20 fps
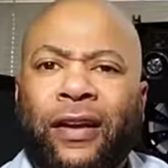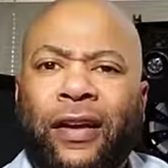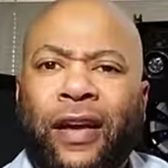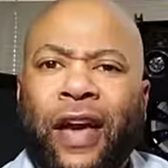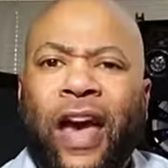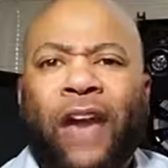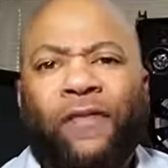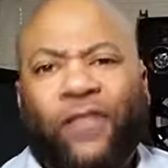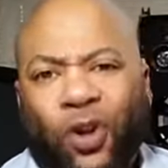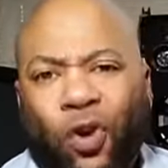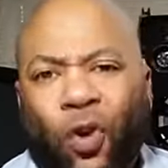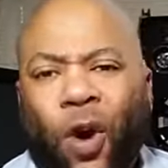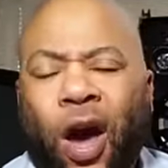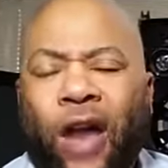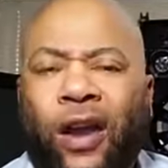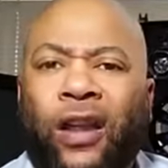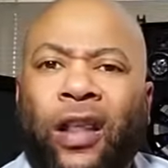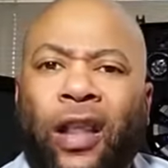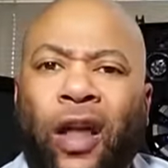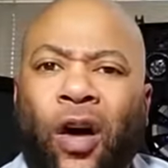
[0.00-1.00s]
have to go
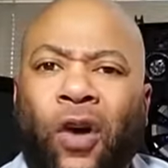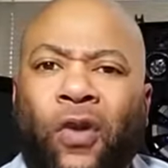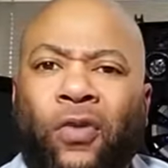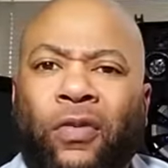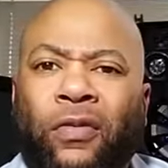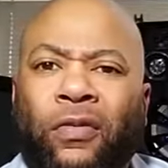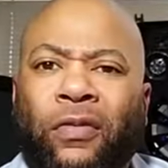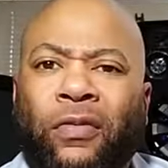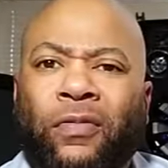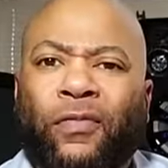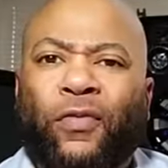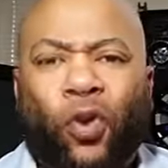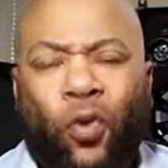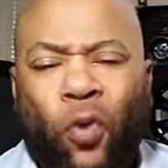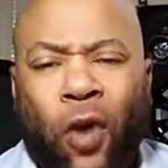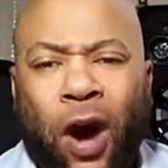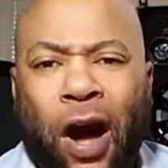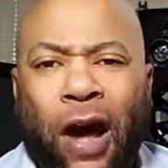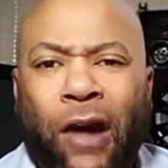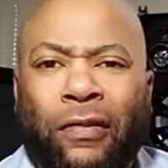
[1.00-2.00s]
out it alone for a
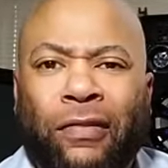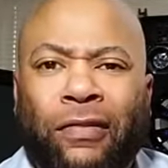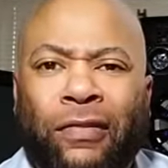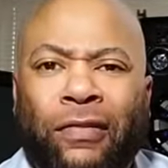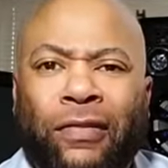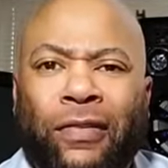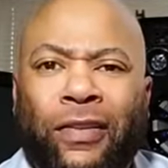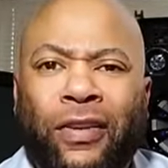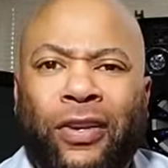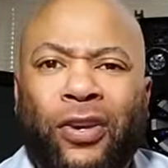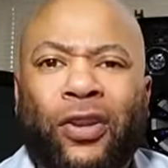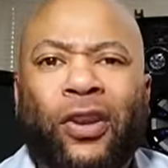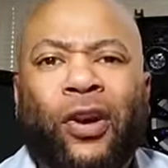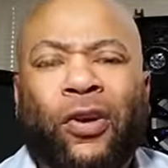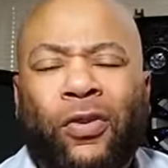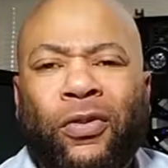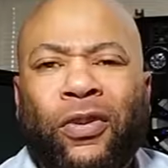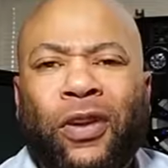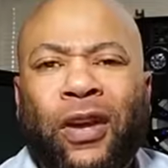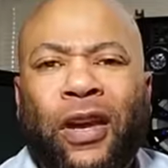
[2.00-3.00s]
while, you
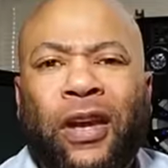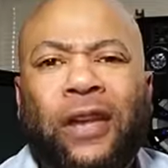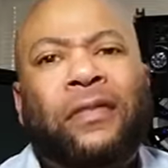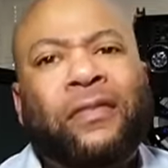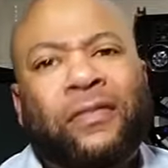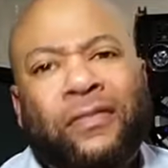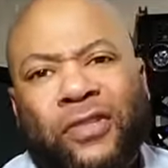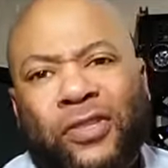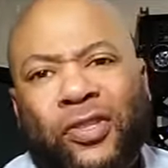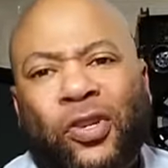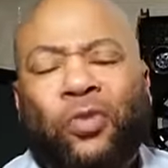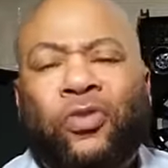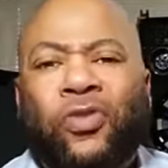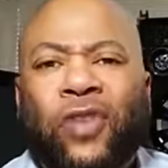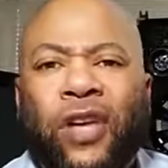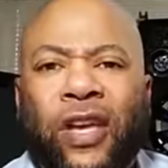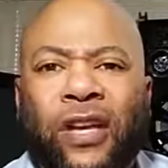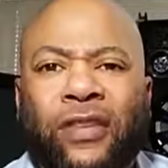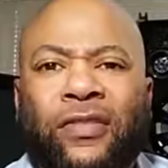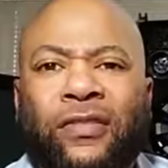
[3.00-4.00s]
know, until
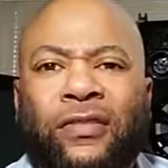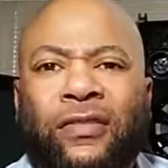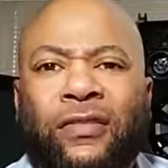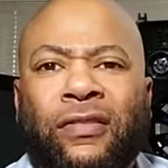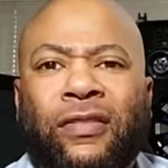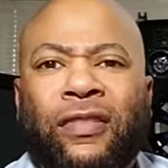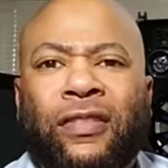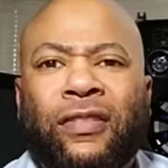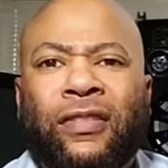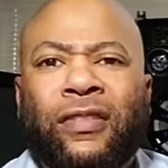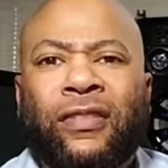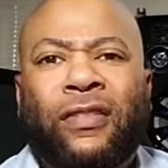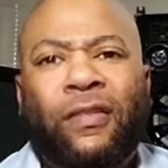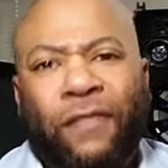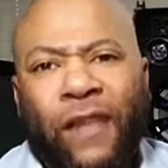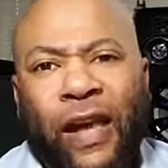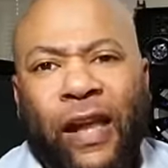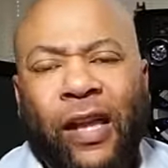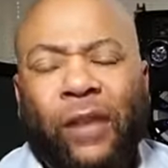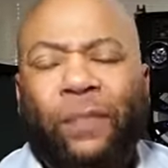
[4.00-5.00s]
things
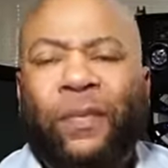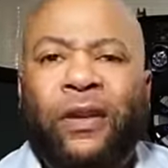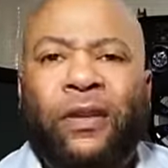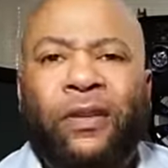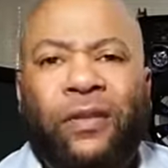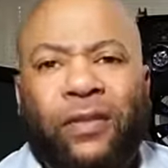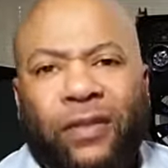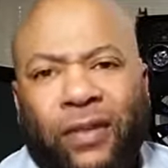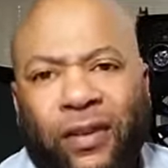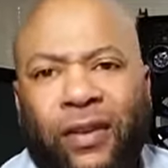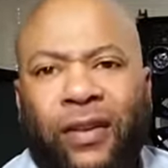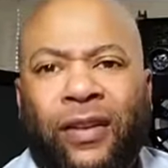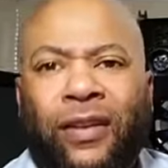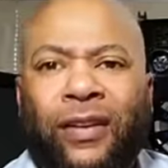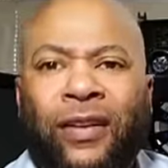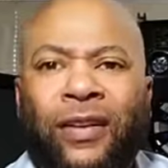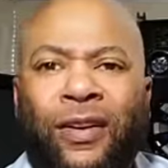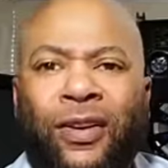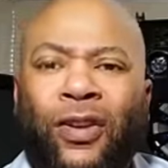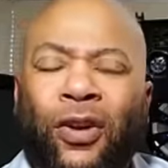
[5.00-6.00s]
develop and
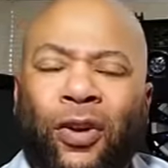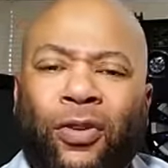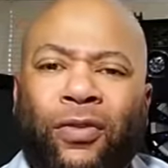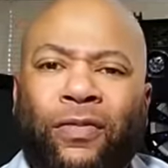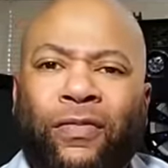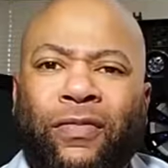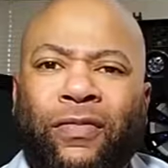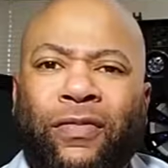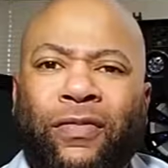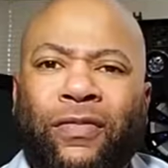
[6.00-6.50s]
you know